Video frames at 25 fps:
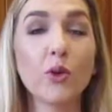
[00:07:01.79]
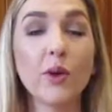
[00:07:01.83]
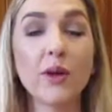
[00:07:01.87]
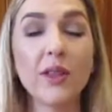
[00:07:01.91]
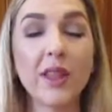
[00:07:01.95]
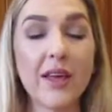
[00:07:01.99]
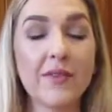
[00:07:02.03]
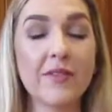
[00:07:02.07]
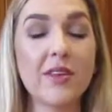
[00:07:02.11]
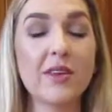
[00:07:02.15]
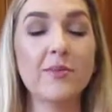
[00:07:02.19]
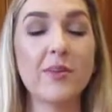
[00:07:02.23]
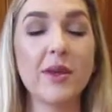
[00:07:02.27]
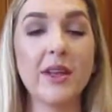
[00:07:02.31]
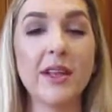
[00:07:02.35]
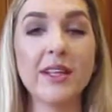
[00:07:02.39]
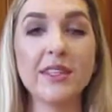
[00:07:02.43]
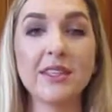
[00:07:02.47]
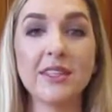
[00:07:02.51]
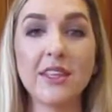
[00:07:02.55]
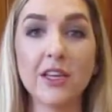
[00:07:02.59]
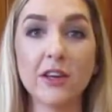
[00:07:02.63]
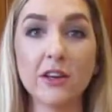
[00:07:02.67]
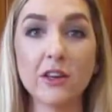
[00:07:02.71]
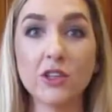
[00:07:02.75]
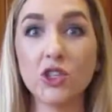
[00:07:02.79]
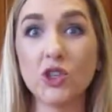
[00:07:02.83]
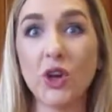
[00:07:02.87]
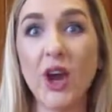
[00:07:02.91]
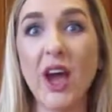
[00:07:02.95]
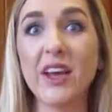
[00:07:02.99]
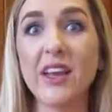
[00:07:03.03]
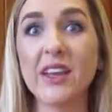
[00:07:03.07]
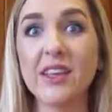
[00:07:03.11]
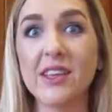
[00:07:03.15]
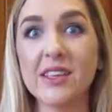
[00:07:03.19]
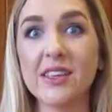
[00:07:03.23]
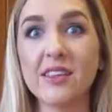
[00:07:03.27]
to 11 minutes that you're
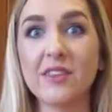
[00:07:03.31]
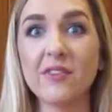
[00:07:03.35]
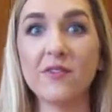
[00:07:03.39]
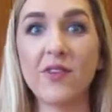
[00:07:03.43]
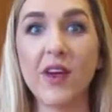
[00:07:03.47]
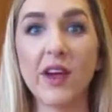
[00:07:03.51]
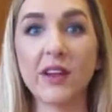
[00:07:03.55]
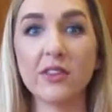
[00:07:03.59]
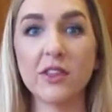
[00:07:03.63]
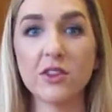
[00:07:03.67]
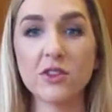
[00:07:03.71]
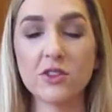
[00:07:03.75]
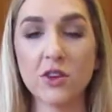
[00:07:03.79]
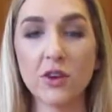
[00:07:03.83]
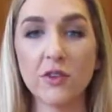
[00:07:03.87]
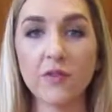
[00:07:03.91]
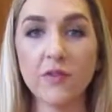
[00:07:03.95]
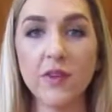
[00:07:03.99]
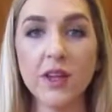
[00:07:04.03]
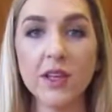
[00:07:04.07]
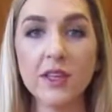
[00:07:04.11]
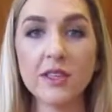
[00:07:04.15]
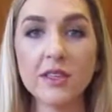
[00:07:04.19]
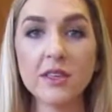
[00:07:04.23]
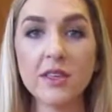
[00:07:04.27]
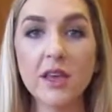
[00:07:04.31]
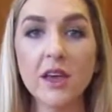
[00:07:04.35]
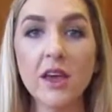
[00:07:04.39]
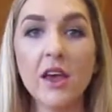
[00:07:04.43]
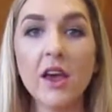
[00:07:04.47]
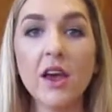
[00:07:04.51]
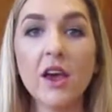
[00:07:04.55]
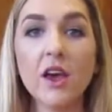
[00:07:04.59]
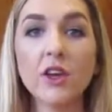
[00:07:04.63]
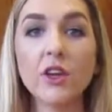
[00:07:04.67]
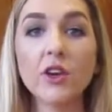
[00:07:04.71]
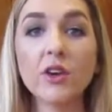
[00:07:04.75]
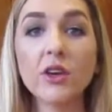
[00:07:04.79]
trying to disinfect the surface,
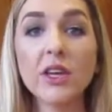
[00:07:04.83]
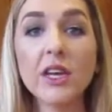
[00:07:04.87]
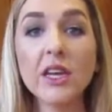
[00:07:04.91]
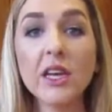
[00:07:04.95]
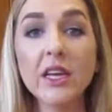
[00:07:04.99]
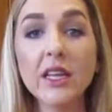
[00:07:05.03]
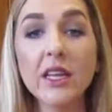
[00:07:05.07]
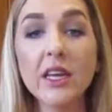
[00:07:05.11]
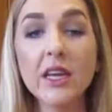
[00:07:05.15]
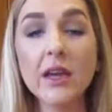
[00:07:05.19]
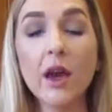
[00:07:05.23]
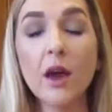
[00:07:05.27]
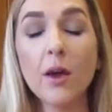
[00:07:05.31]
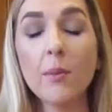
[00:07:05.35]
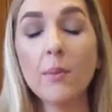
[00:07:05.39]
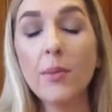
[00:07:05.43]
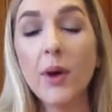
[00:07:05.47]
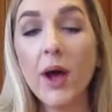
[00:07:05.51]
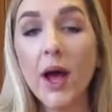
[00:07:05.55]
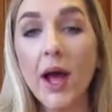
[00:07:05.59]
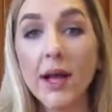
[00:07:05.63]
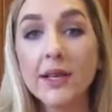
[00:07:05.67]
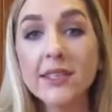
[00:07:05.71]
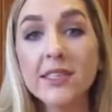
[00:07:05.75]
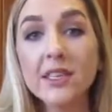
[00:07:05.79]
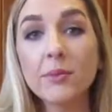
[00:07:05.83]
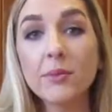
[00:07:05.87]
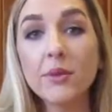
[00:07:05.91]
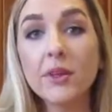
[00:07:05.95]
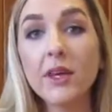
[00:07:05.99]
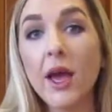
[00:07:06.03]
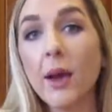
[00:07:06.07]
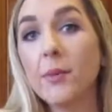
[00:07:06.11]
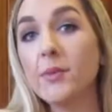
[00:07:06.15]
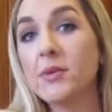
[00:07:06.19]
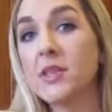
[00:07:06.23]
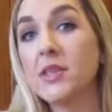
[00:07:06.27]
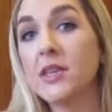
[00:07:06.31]
you're killing
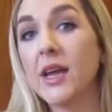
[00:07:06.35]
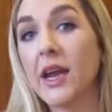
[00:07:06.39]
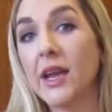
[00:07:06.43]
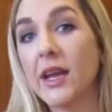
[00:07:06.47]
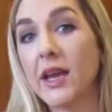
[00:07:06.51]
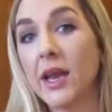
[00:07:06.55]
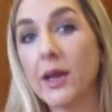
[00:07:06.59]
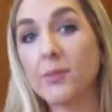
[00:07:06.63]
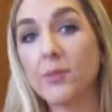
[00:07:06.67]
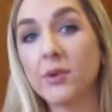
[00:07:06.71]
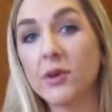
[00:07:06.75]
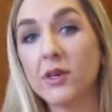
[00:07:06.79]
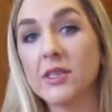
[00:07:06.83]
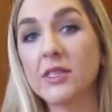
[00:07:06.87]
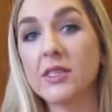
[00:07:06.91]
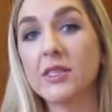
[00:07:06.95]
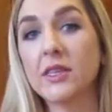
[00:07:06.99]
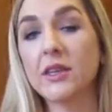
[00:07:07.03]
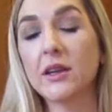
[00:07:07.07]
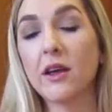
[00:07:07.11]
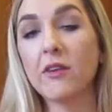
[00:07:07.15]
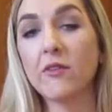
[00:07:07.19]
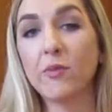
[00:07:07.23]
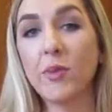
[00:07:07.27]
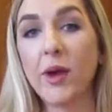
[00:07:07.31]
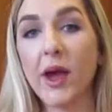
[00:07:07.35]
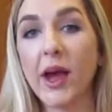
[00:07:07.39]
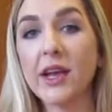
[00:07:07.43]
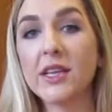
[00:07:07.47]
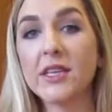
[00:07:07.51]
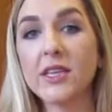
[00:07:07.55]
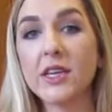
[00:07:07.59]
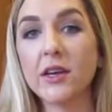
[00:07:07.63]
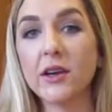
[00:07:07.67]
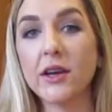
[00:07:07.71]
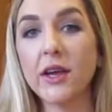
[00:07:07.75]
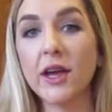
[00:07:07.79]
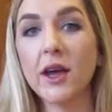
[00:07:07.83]
possibly up to 99% of
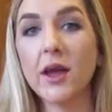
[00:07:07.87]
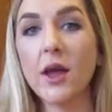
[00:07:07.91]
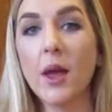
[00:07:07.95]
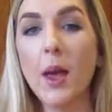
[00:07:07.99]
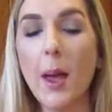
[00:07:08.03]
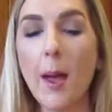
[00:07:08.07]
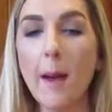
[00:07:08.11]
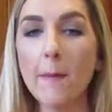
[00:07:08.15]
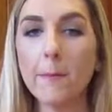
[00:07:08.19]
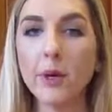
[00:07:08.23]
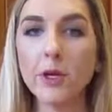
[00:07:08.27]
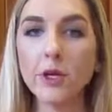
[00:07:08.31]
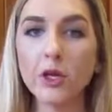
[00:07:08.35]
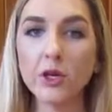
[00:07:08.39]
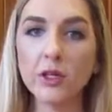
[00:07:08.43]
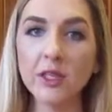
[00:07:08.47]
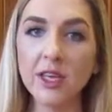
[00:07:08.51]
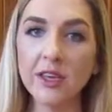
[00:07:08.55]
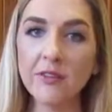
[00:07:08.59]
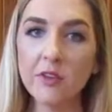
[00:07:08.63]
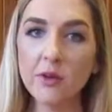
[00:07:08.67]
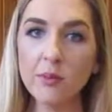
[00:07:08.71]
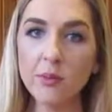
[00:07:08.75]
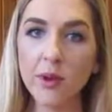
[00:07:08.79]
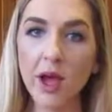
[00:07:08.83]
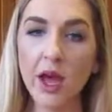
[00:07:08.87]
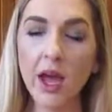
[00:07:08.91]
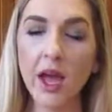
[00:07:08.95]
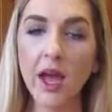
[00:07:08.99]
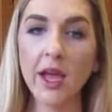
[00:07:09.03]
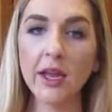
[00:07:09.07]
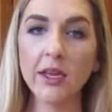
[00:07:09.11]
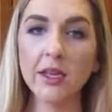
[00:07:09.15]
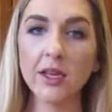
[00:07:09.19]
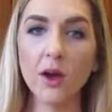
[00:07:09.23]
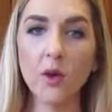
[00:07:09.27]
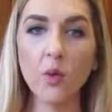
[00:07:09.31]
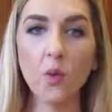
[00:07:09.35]
bacteria, but you're leaving
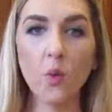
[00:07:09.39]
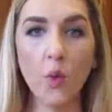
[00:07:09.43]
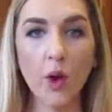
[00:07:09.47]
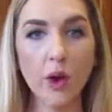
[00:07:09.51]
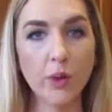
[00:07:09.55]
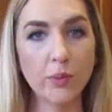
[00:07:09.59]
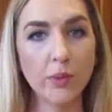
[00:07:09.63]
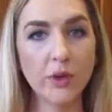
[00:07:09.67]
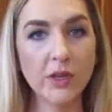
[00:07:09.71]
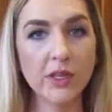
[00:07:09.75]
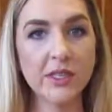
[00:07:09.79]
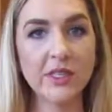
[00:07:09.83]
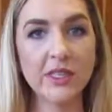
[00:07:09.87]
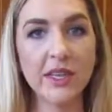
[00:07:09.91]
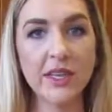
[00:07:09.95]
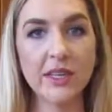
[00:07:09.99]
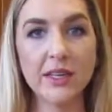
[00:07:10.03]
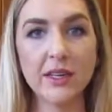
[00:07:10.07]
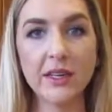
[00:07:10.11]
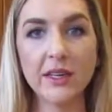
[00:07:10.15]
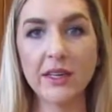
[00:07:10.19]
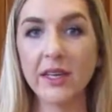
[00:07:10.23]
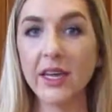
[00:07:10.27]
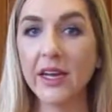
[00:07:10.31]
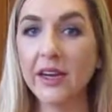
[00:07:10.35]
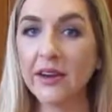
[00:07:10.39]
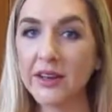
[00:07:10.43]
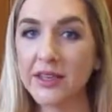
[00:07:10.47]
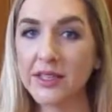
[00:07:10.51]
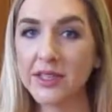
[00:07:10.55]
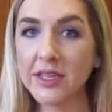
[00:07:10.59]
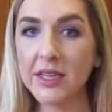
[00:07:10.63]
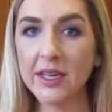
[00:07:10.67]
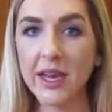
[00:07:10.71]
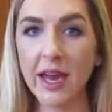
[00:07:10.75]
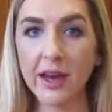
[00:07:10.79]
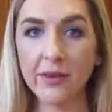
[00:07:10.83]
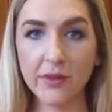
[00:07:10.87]
behind 1%,
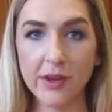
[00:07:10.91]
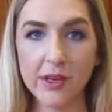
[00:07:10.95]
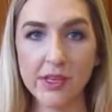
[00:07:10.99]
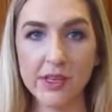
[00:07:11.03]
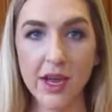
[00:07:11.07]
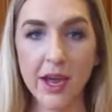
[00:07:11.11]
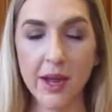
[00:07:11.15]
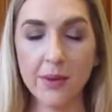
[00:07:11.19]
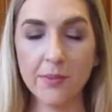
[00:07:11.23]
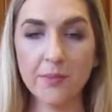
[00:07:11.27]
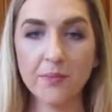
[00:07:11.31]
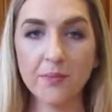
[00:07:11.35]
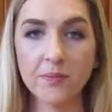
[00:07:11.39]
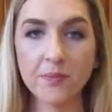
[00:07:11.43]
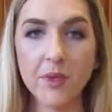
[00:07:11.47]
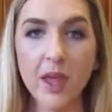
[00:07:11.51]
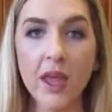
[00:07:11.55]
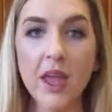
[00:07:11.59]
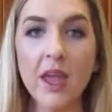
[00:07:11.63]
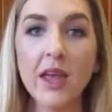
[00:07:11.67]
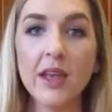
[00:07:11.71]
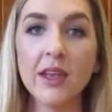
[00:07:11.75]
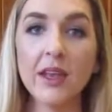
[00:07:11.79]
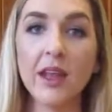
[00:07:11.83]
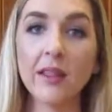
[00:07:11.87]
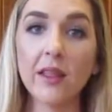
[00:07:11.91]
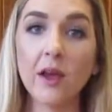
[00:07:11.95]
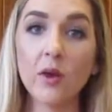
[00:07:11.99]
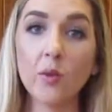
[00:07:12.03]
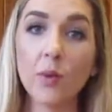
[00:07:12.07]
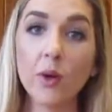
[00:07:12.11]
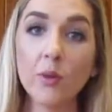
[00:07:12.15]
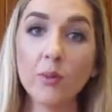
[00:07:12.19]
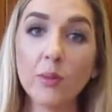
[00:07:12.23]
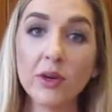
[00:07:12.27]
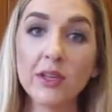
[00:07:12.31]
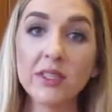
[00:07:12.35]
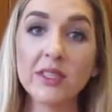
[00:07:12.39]
guaranteed every time. Now, that
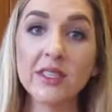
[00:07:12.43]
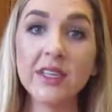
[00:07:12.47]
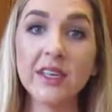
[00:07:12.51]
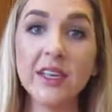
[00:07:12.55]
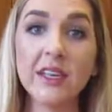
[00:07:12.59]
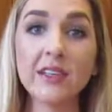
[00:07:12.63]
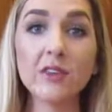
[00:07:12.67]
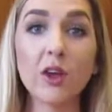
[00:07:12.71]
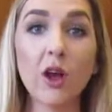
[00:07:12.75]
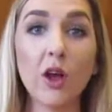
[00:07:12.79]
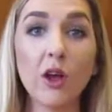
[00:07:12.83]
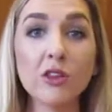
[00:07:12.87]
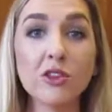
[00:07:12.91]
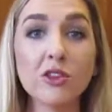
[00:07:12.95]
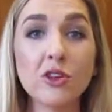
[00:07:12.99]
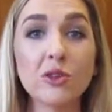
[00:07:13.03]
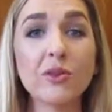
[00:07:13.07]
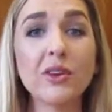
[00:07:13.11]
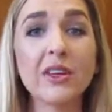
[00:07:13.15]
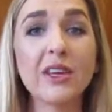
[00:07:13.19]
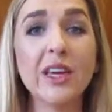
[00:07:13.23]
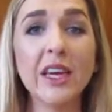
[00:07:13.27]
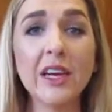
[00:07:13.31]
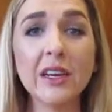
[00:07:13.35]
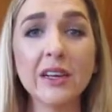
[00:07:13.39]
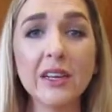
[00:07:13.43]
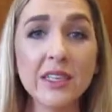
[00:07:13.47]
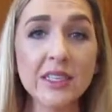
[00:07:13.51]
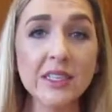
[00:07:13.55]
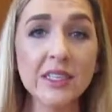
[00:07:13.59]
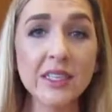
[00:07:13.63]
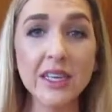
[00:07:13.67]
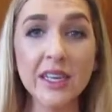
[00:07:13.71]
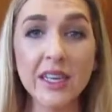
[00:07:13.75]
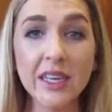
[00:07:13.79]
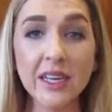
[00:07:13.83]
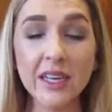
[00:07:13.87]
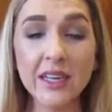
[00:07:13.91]
1% is also
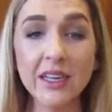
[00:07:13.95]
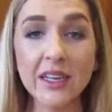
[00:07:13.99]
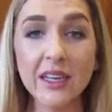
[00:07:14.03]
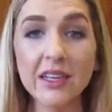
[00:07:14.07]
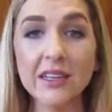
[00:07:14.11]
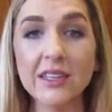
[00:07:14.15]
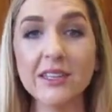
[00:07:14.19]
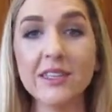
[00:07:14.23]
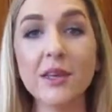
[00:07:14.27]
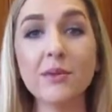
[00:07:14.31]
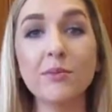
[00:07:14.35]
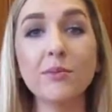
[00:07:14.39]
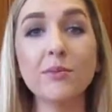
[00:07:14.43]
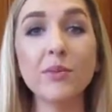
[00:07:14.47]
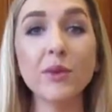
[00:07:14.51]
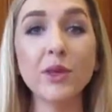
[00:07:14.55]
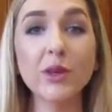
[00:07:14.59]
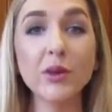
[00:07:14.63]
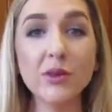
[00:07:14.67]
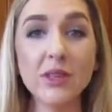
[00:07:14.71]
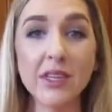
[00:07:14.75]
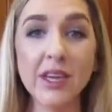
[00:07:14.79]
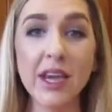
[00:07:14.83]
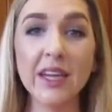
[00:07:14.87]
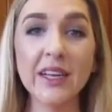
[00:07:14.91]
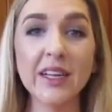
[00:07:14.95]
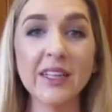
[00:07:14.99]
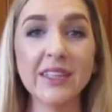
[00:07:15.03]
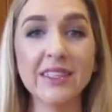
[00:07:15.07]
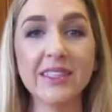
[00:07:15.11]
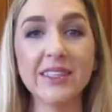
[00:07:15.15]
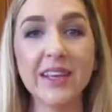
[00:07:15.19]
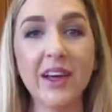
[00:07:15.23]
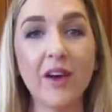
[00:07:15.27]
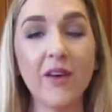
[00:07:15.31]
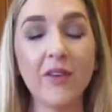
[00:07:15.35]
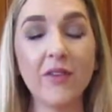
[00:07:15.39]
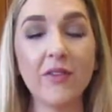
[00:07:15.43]
guaranteed to mutate
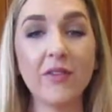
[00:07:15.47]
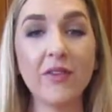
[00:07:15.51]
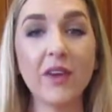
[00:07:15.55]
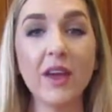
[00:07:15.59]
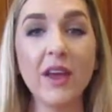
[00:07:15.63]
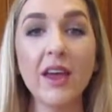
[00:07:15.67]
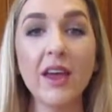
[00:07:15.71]
itself,